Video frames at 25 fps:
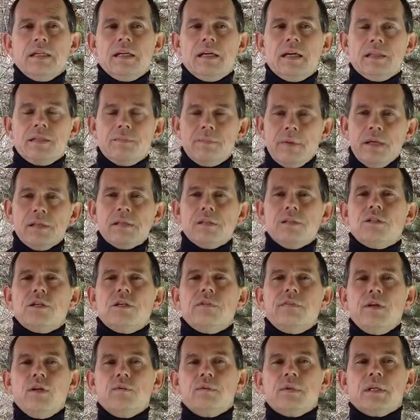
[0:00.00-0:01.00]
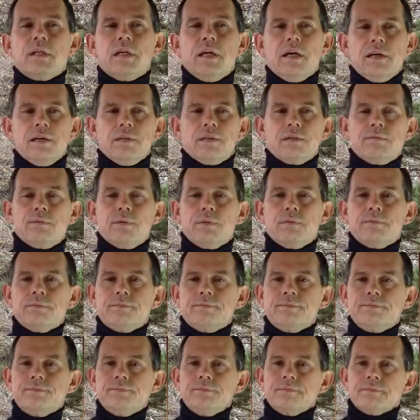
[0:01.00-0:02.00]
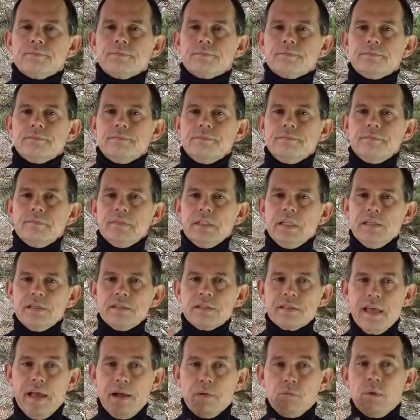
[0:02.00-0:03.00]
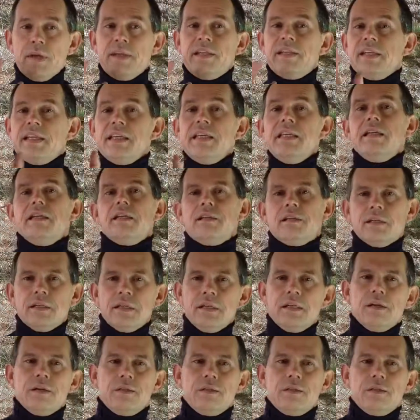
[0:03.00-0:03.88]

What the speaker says: And the message of Human Cusp is that we need